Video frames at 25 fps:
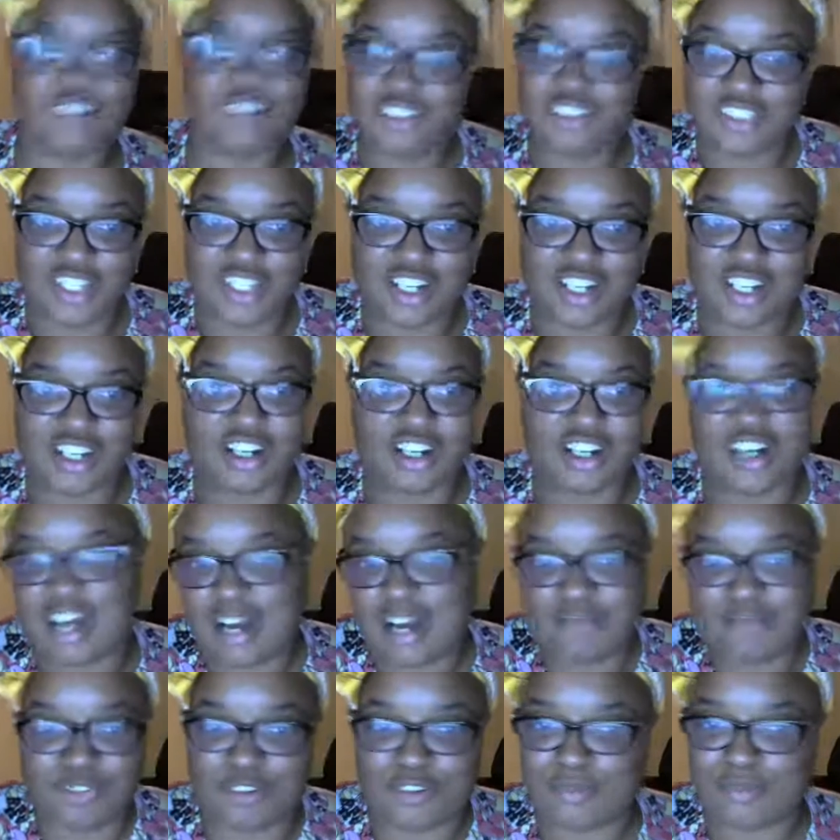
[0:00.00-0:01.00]
Duh,
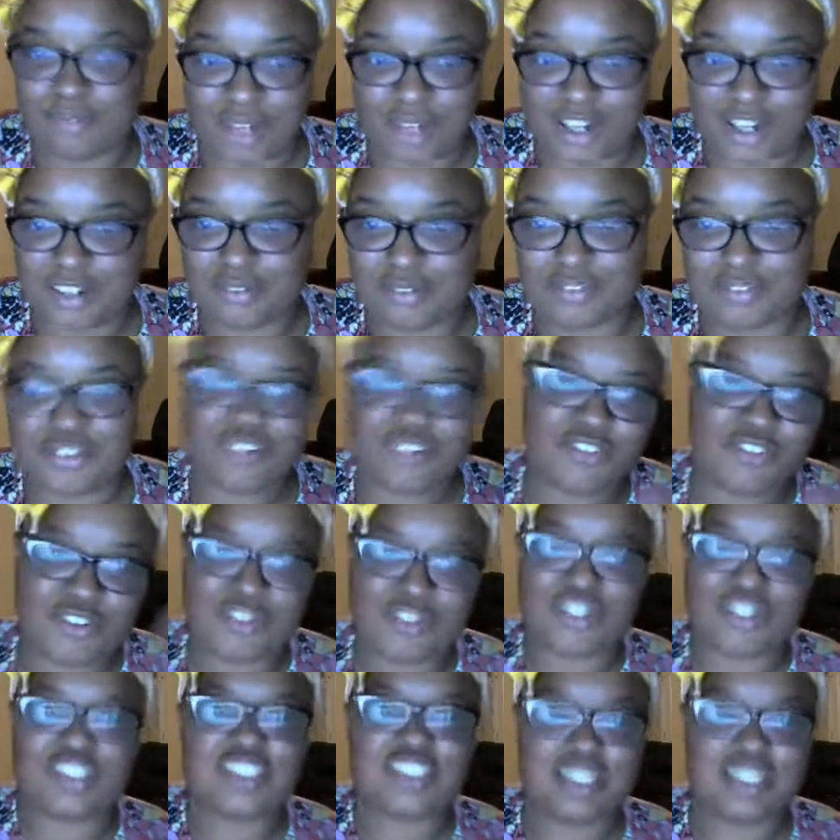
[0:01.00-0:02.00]
I'm from Baltimore. Of
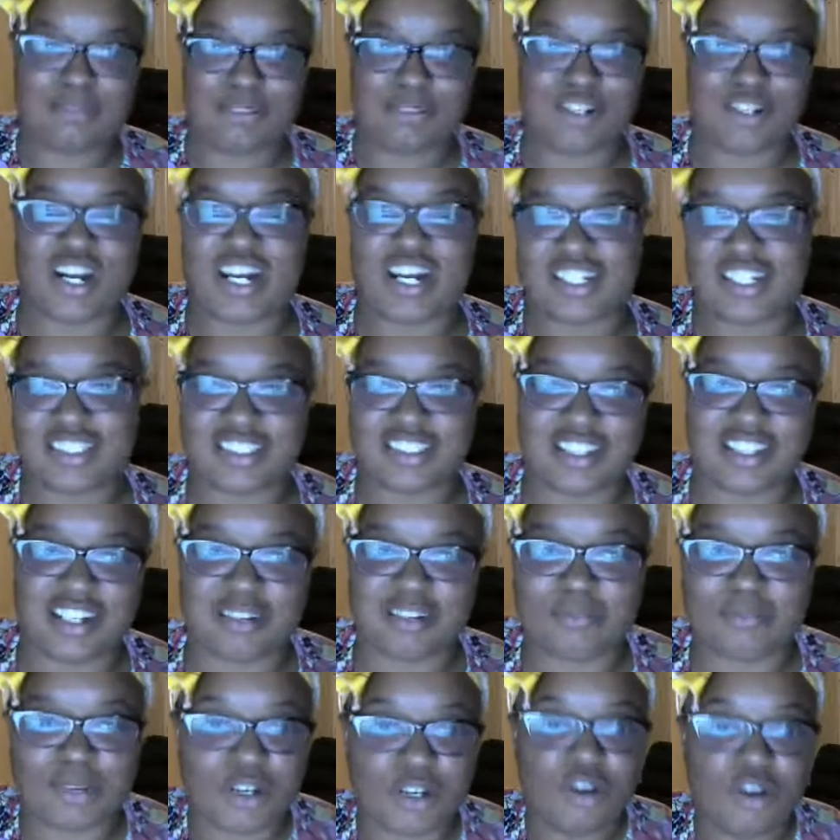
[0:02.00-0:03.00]
course Democrats
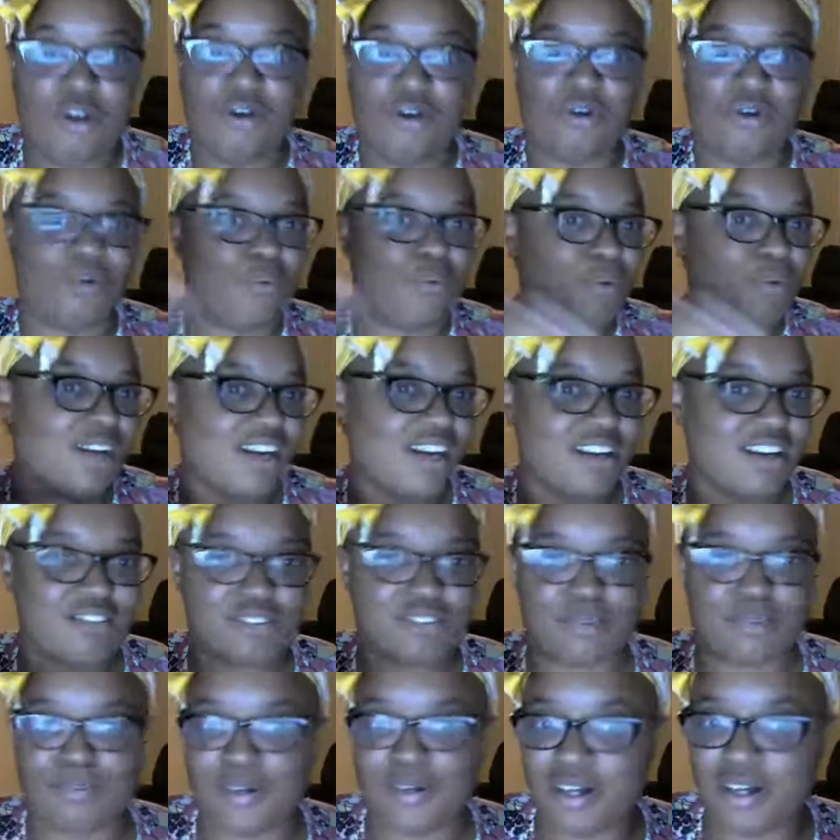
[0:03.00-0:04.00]
suck. But where are the
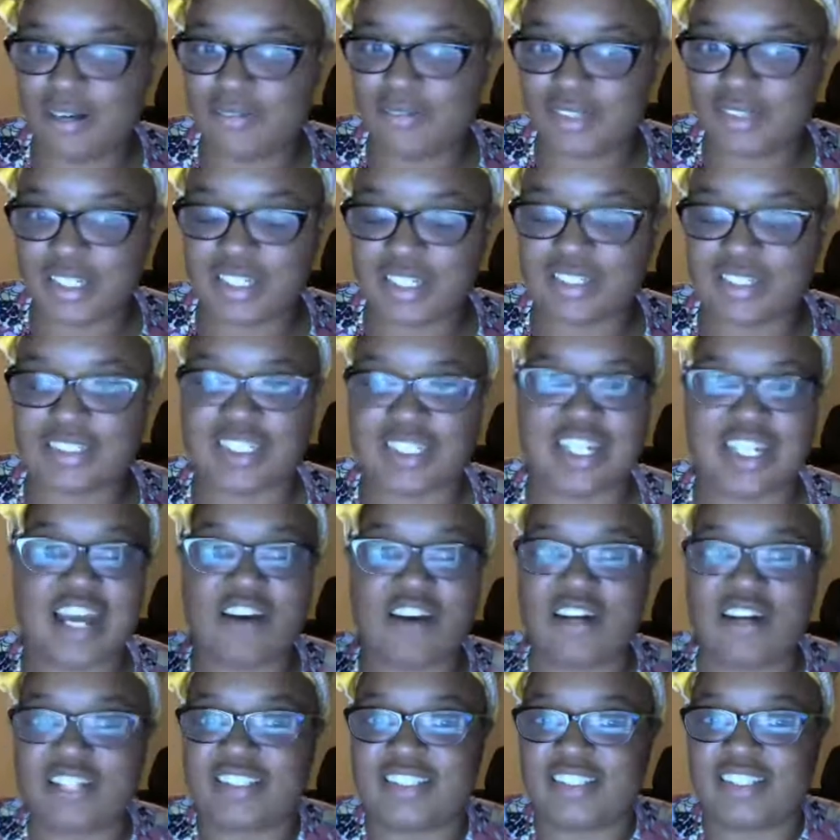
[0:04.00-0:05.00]
Republicans? And now
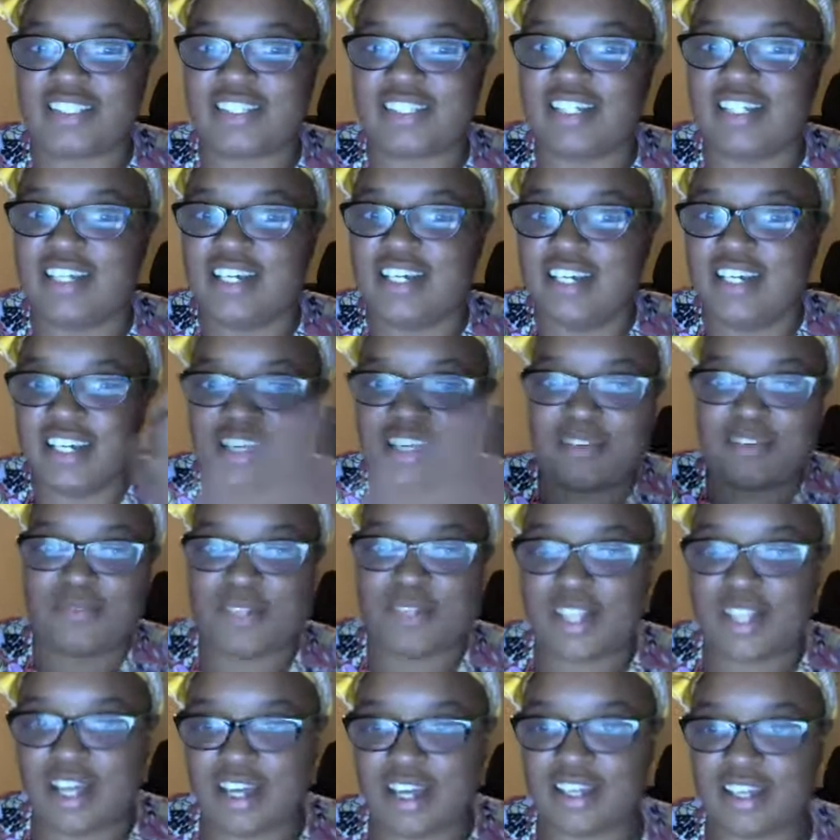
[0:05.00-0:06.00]
I see Kim
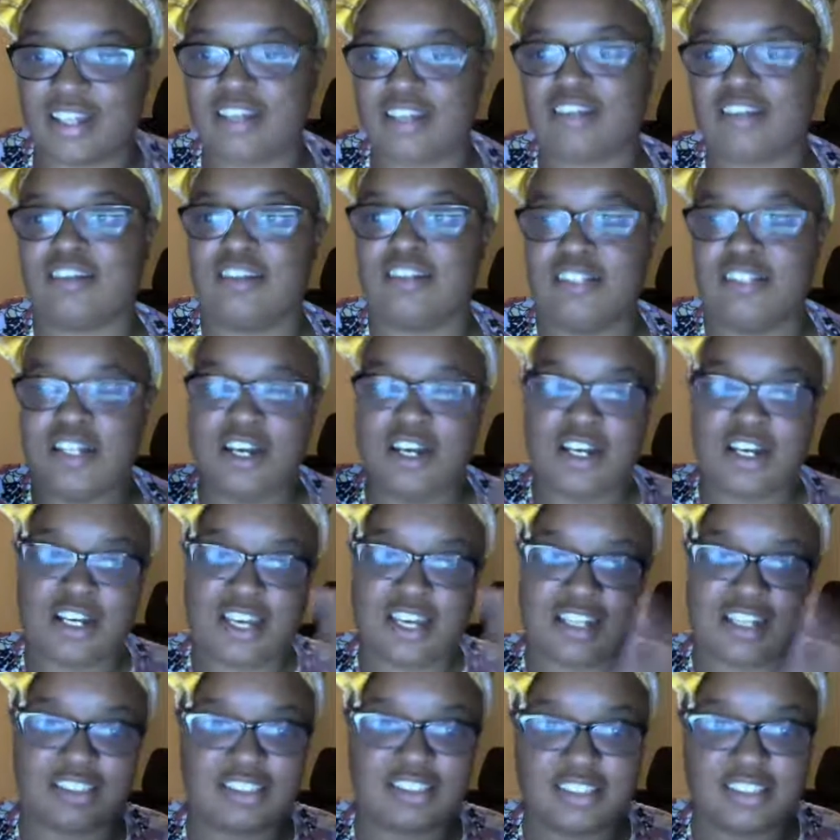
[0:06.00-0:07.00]
Clackett,
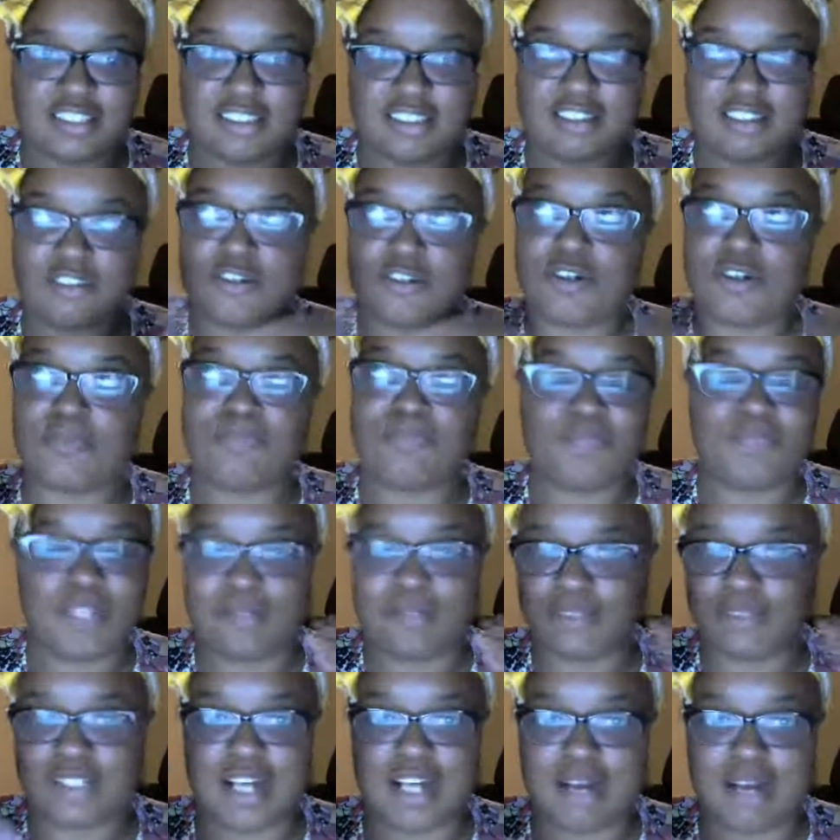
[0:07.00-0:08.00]
K-Slick, or
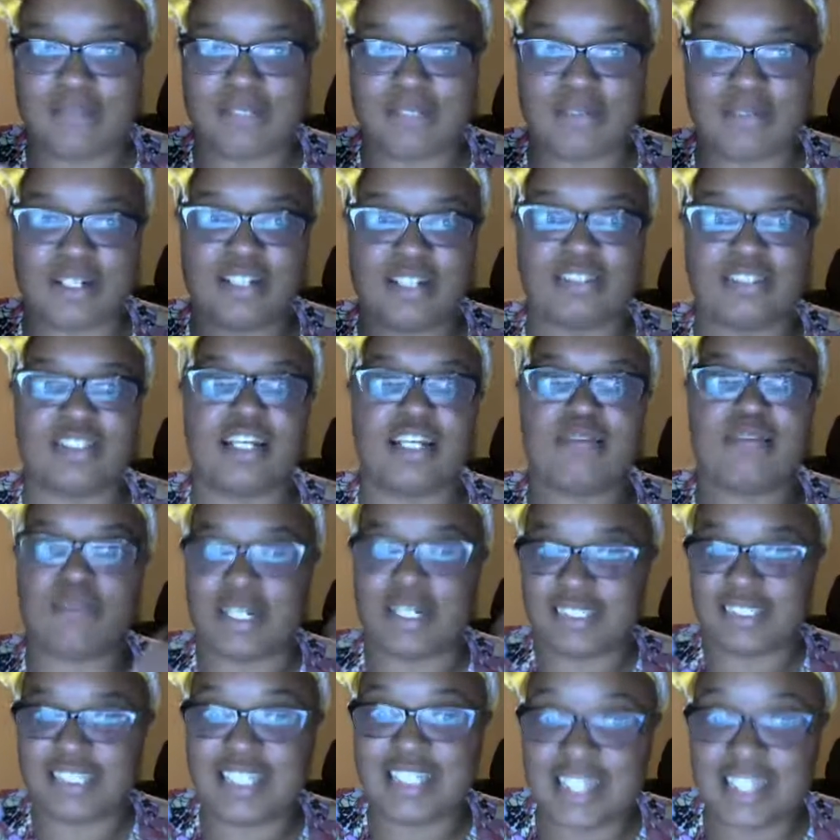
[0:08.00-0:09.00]
I'm sorry, I mispronounced her name, but
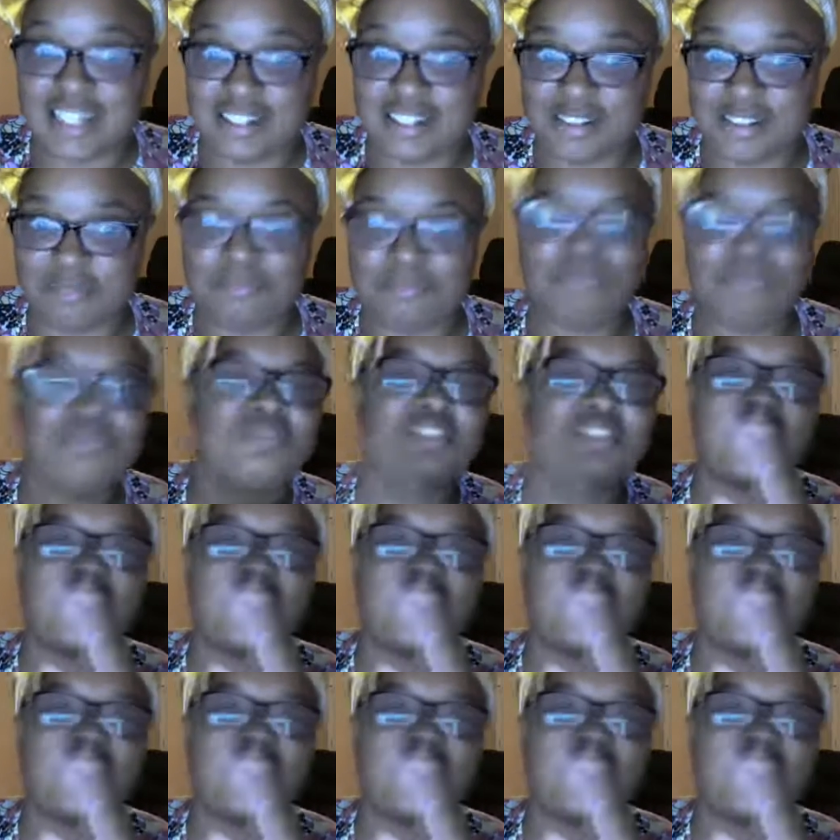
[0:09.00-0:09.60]
I see Kim.